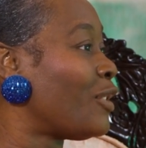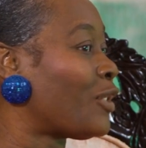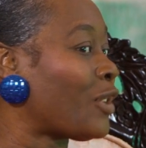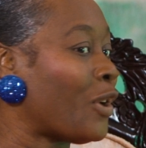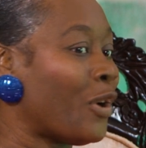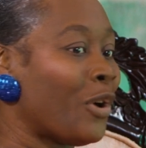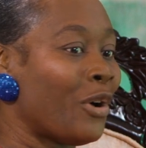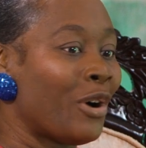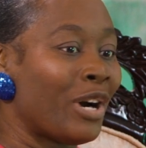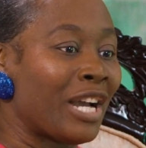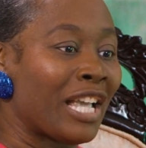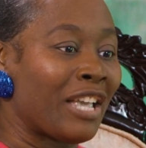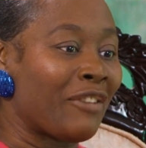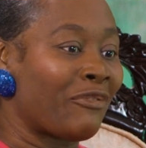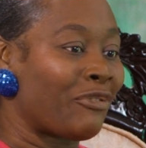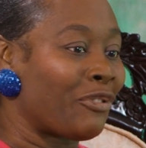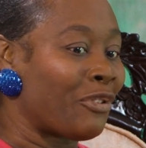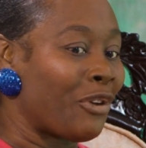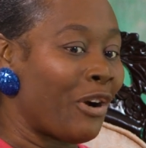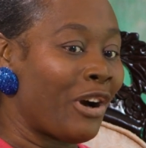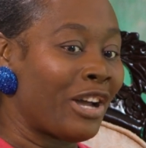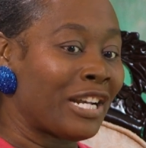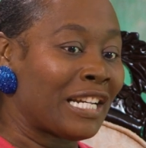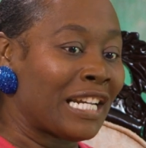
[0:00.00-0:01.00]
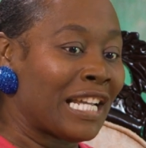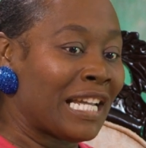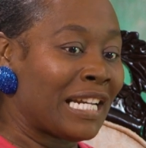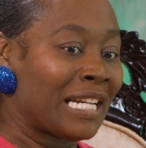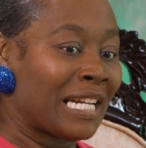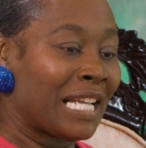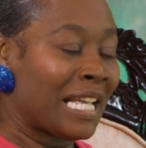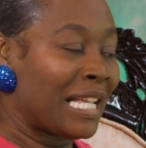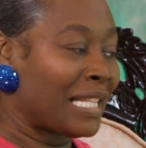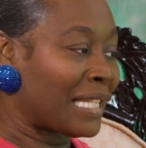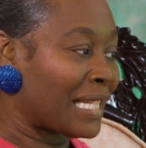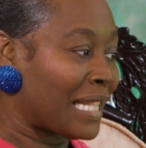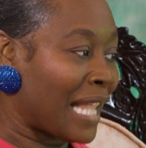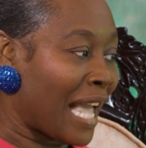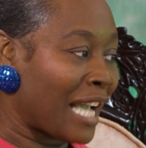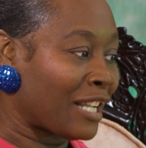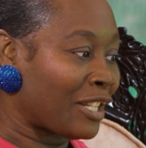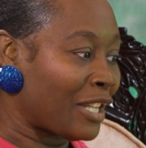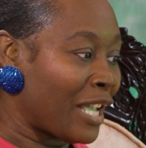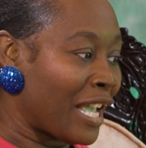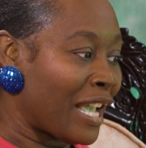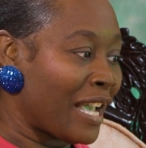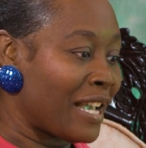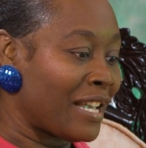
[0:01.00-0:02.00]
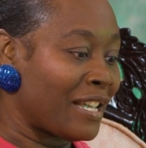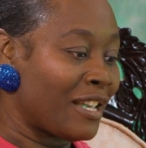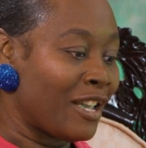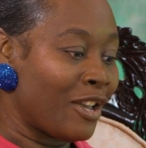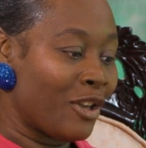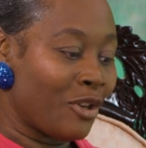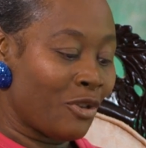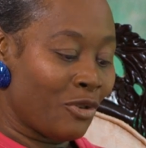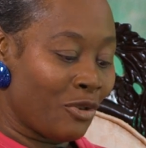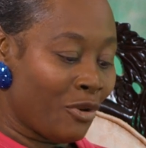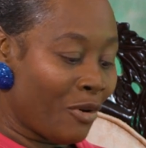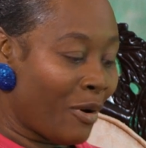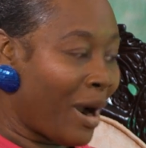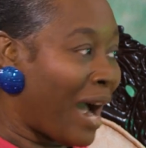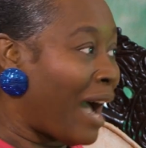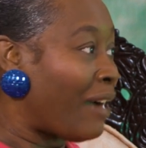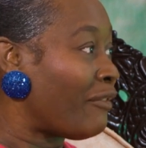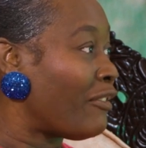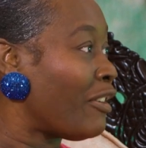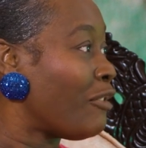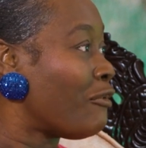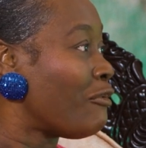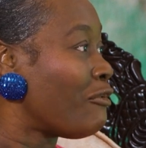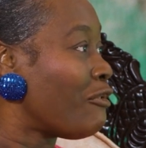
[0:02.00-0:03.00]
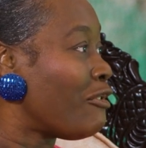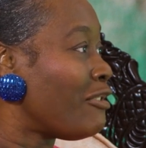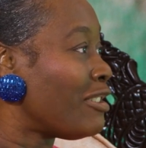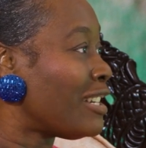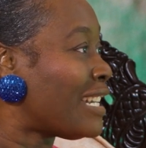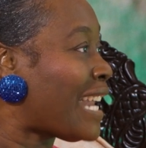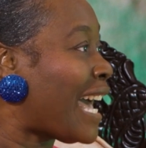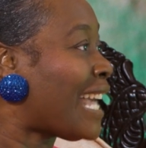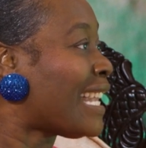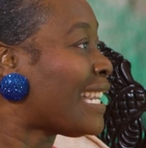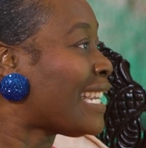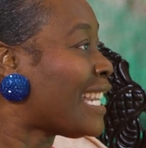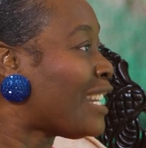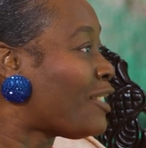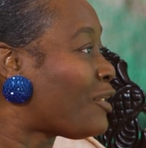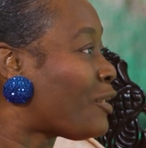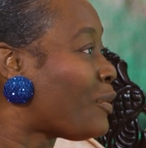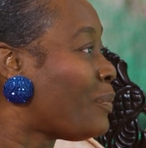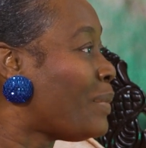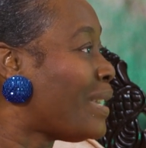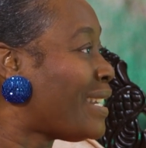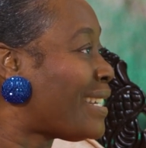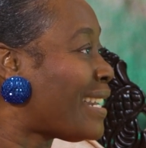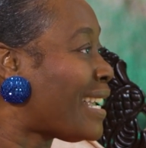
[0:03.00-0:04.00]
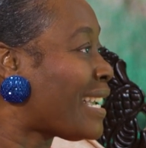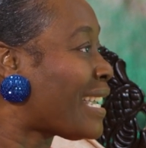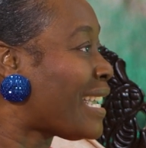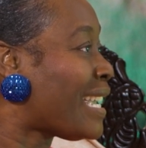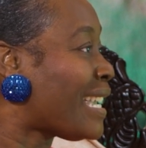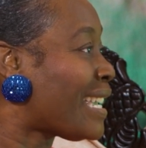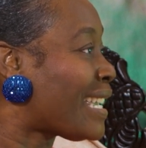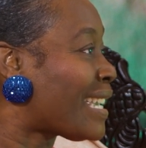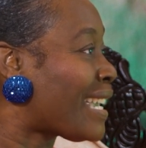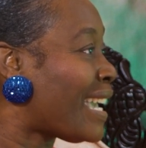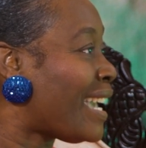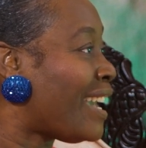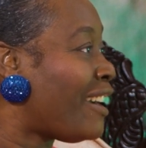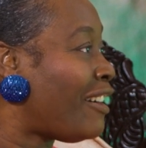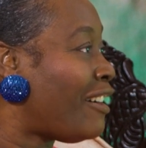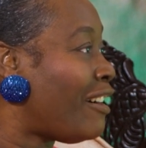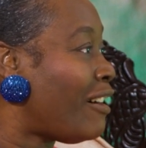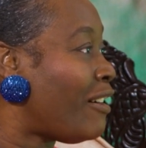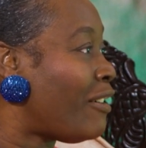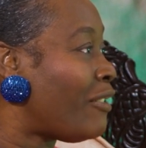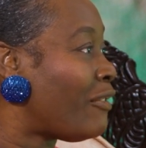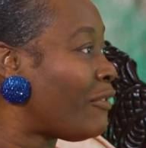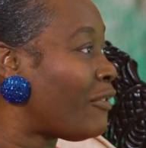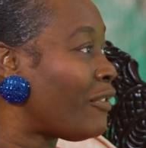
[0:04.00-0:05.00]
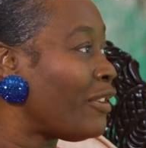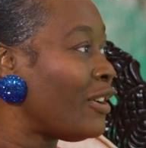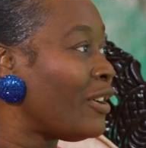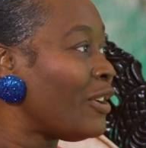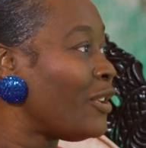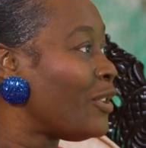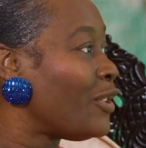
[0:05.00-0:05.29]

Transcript: So if your need, it's like, hey, you have a wound that need to be taken care of.